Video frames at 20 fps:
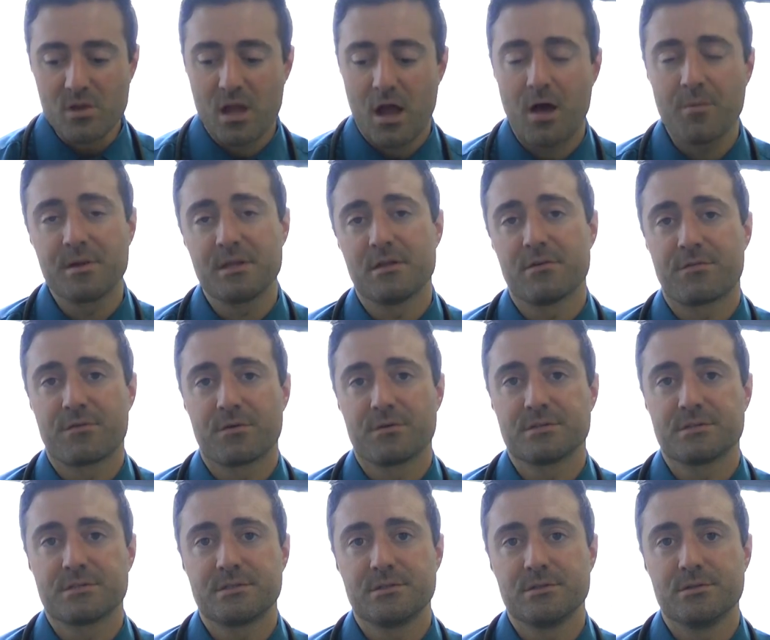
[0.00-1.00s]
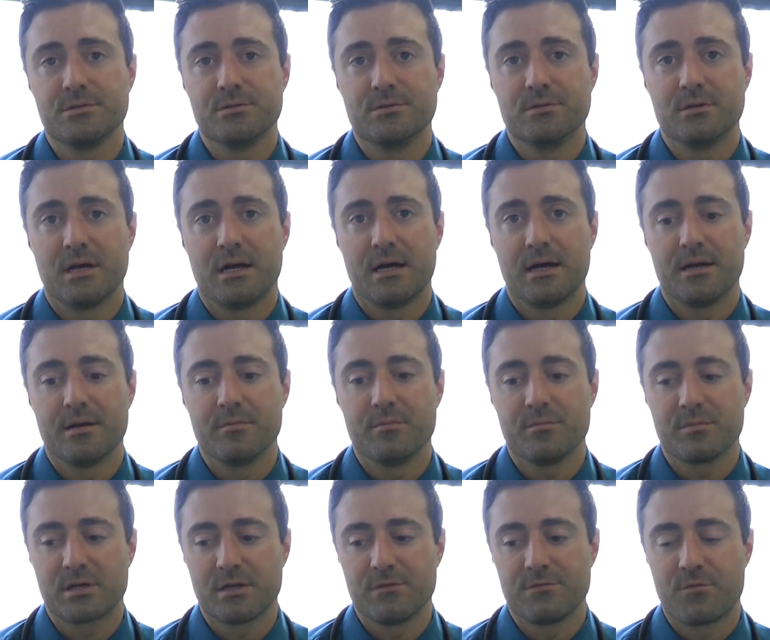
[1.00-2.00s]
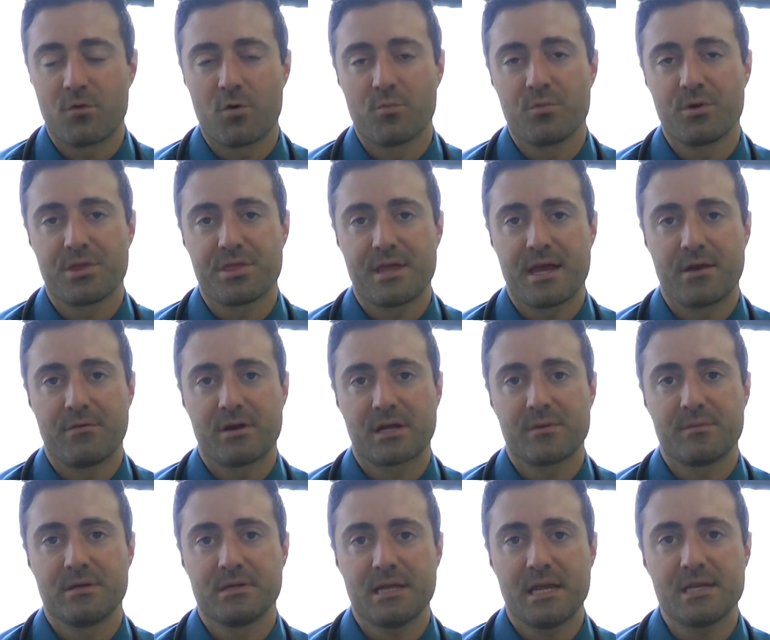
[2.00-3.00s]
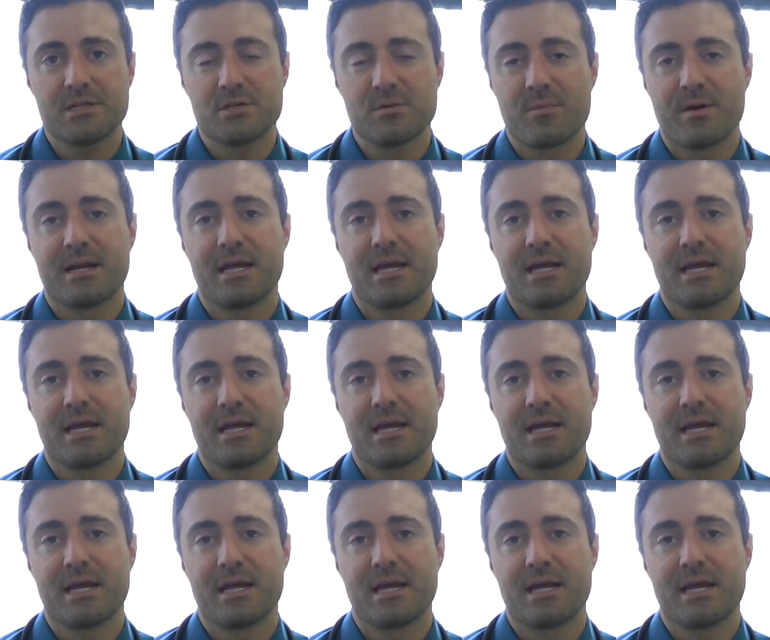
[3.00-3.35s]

I'll be the first to uh, conform with that recommendation,